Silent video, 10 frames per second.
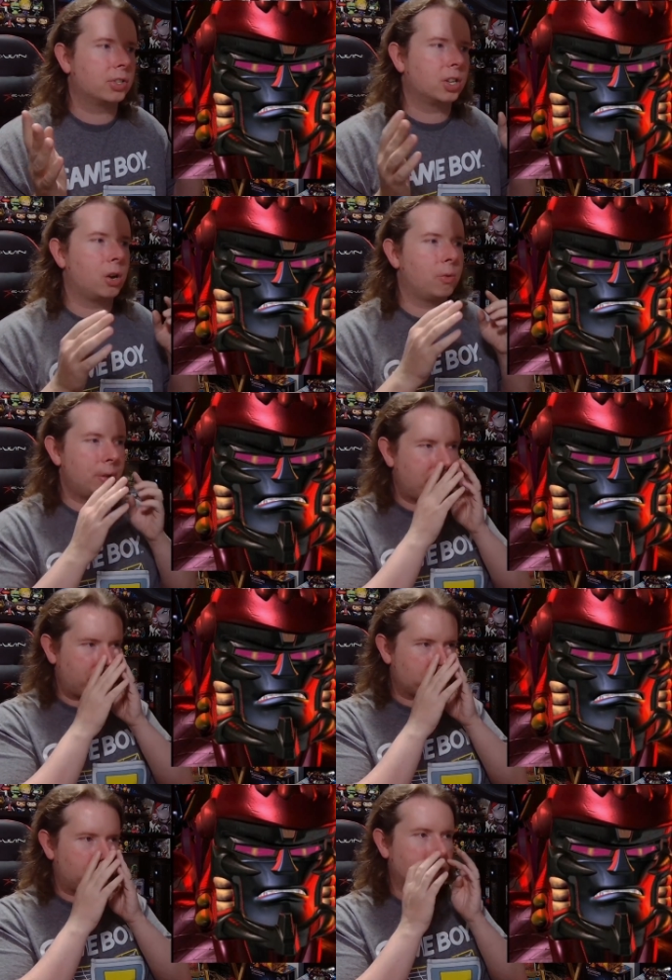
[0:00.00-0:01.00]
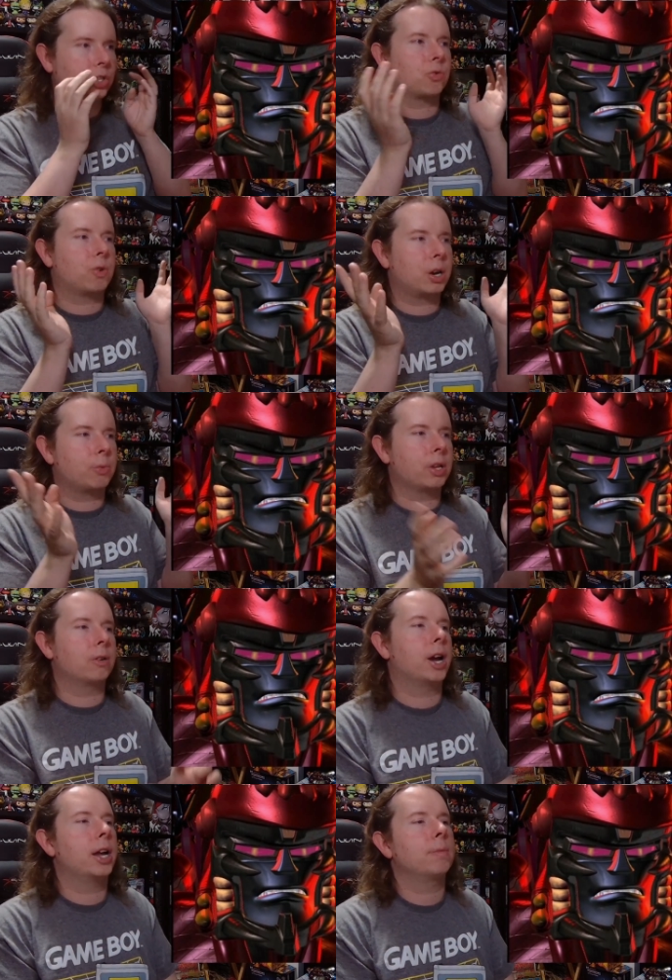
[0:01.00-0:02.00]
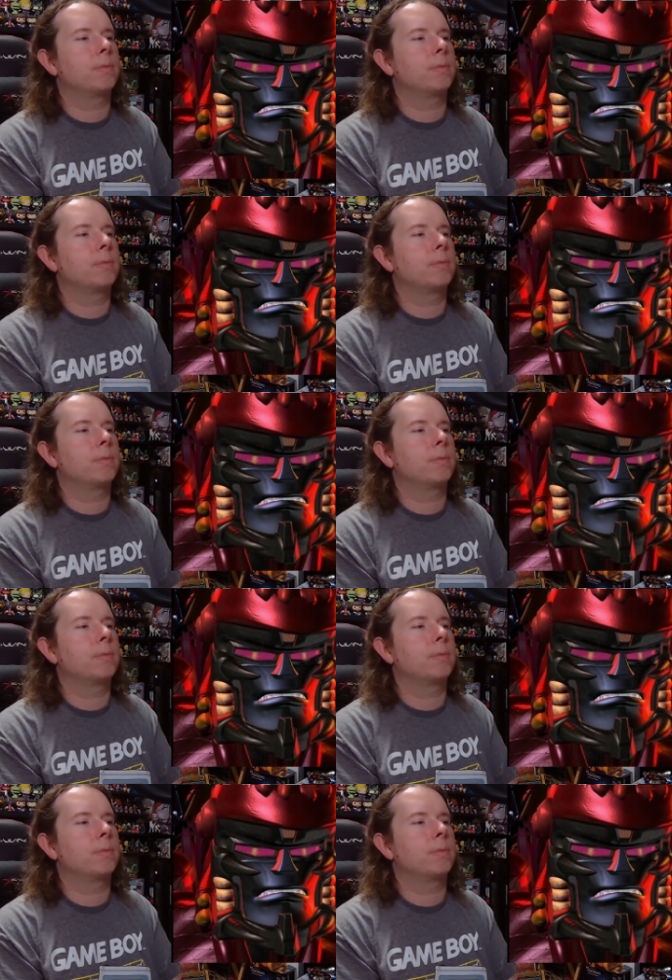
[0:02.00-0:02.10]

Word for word: so we might as well just run with it, right?